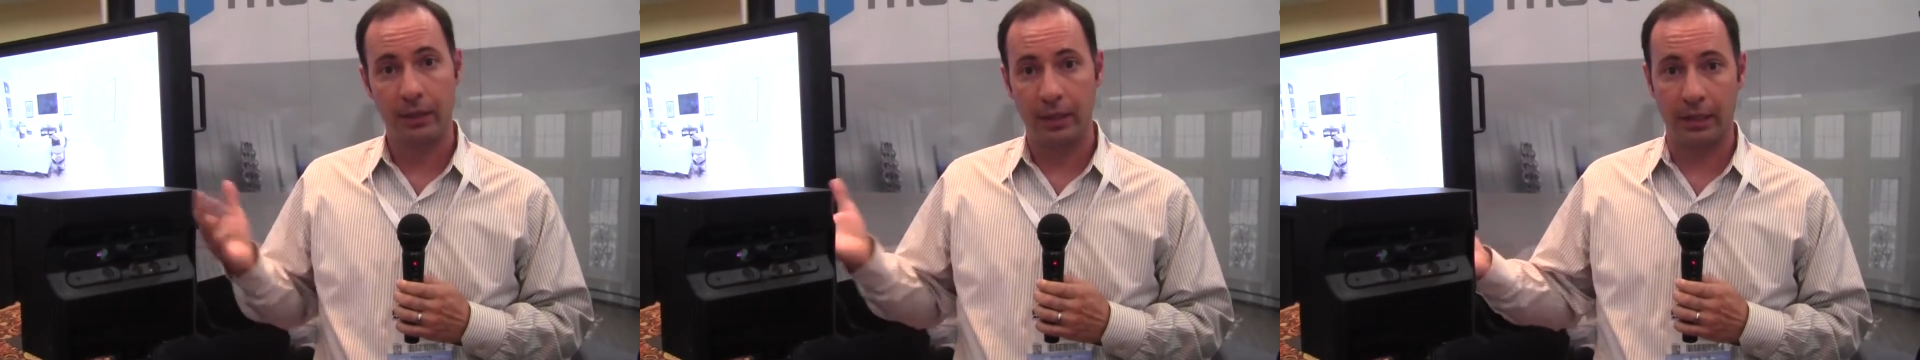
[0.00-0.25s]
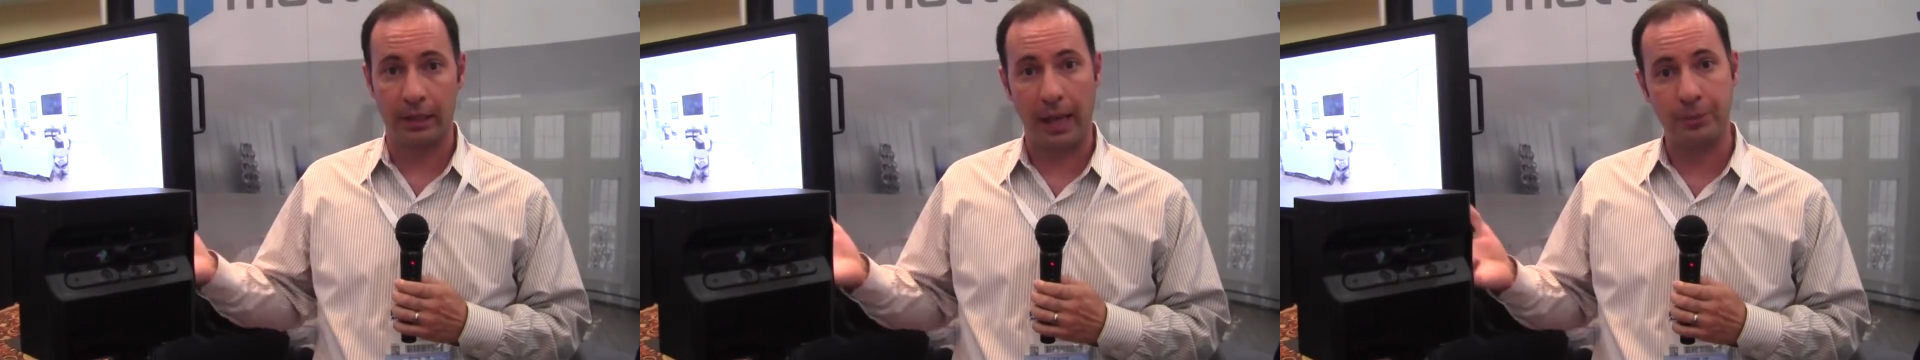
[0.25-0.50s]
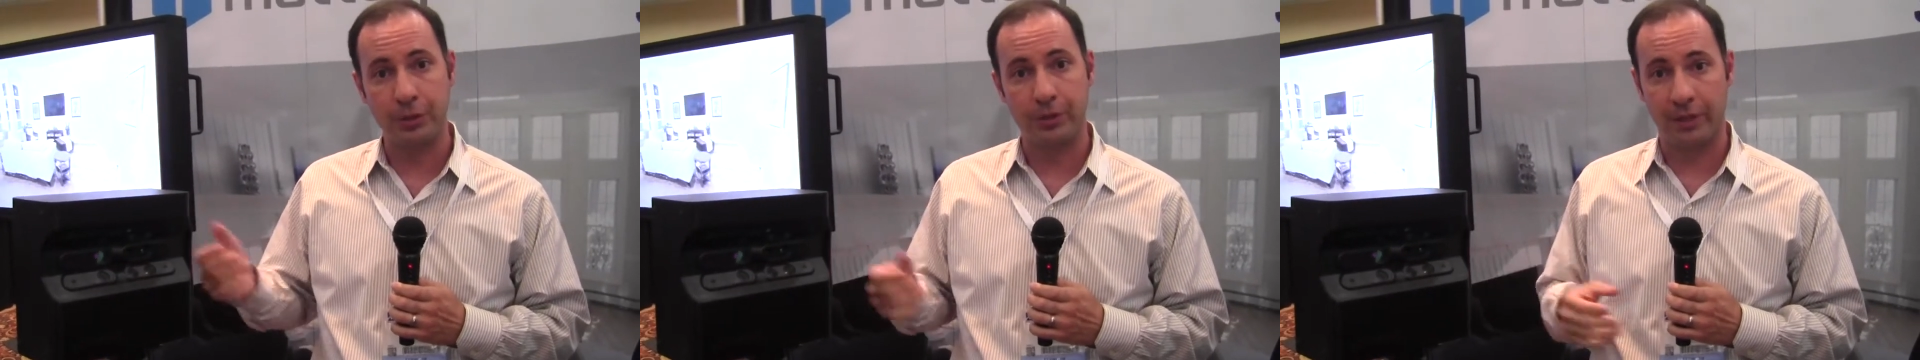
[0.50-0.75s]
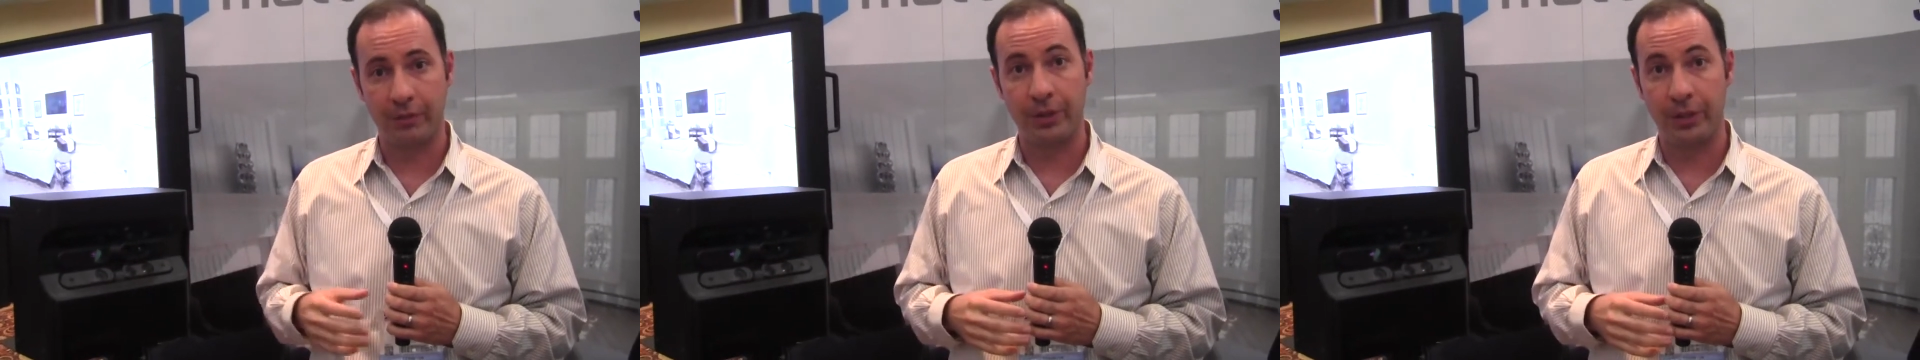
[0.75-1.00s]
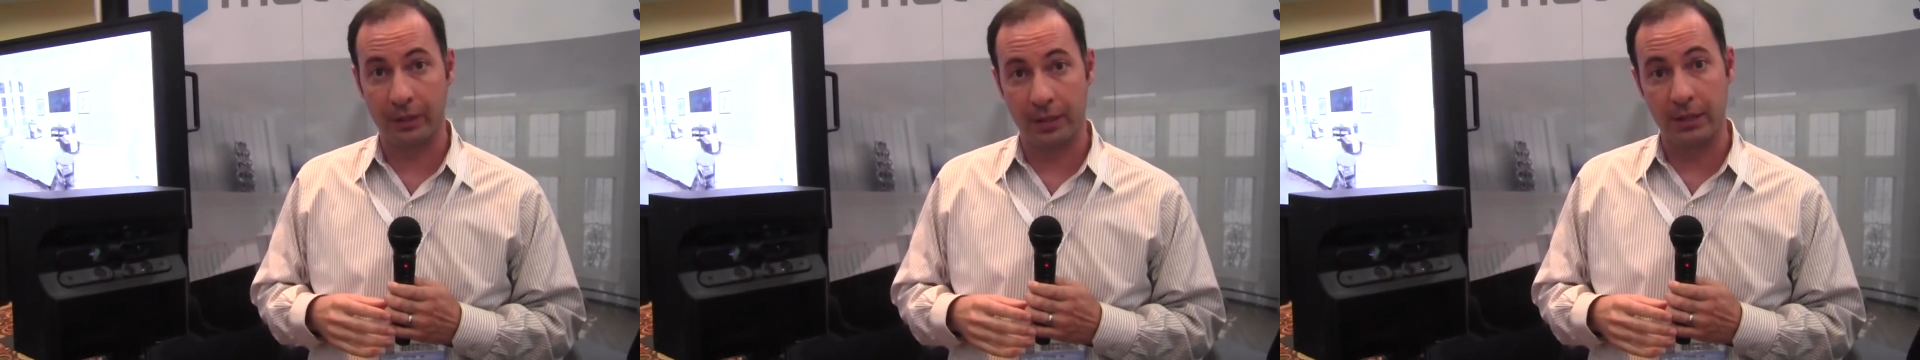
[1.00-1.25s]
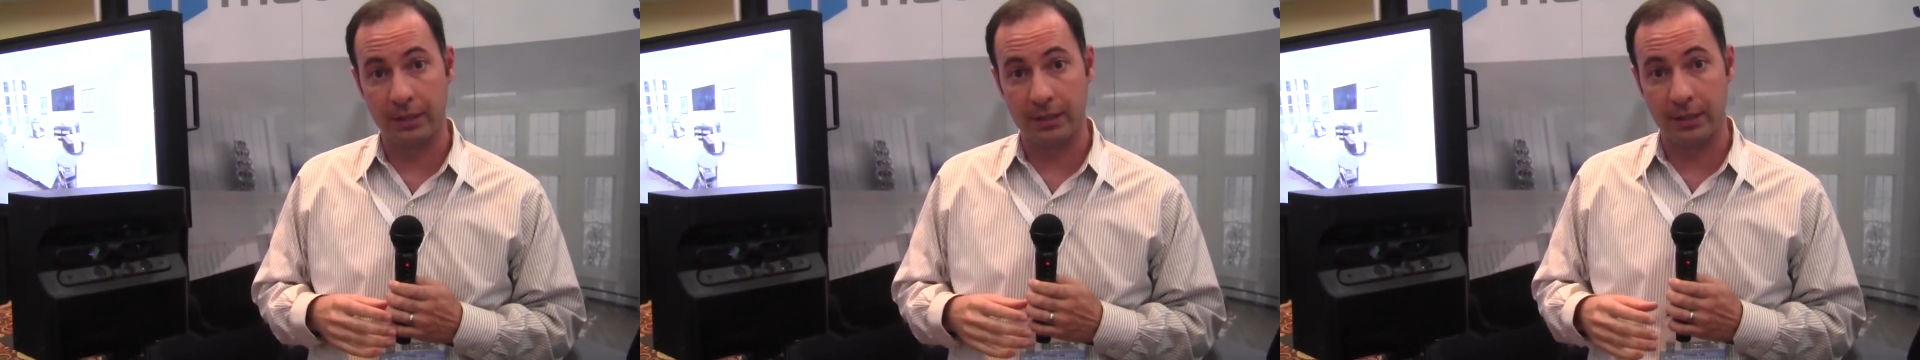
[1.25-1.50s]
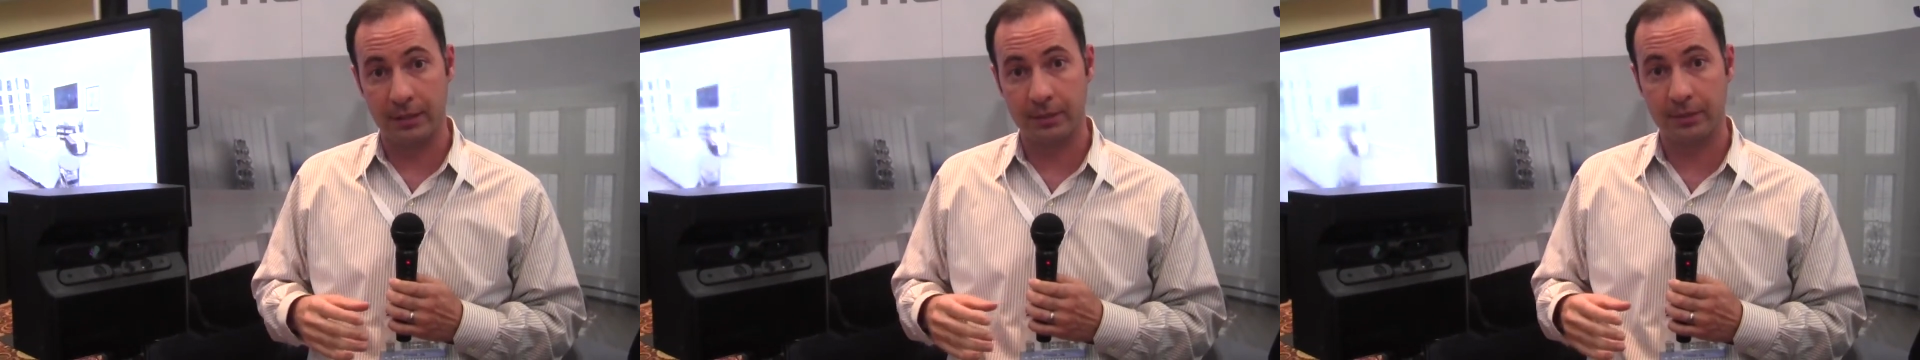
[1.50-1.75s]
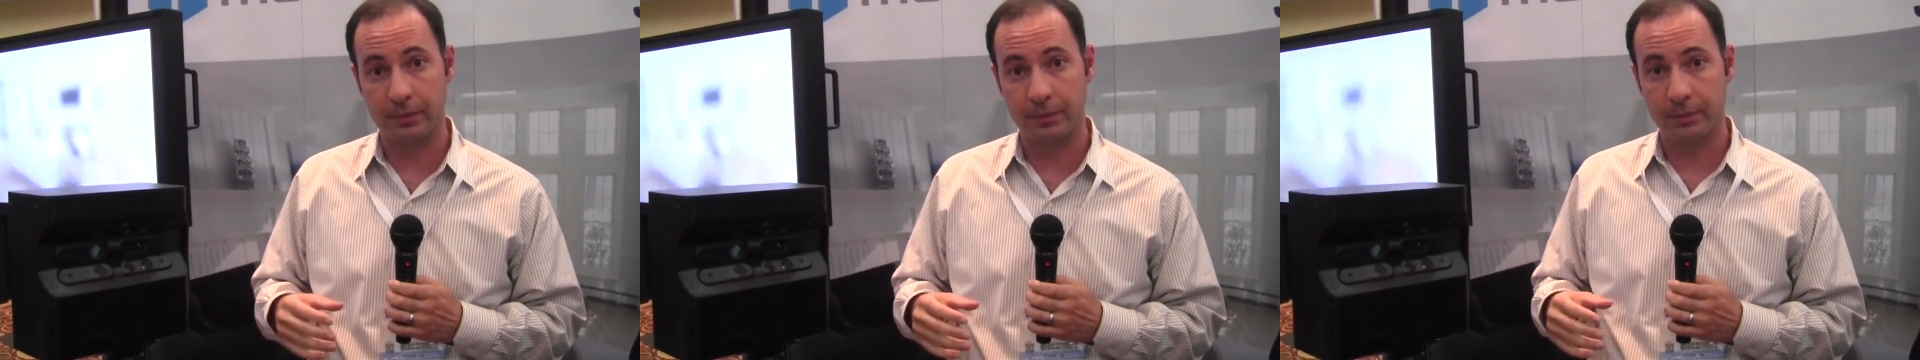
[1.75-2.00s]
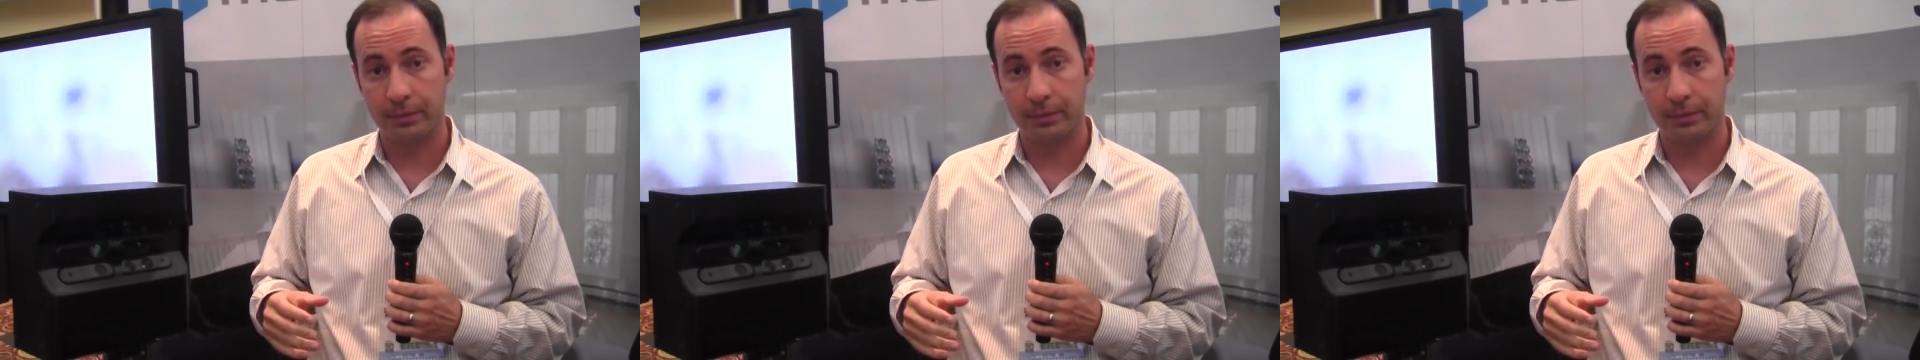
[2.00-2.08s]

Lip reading: and it captures everything that it sees.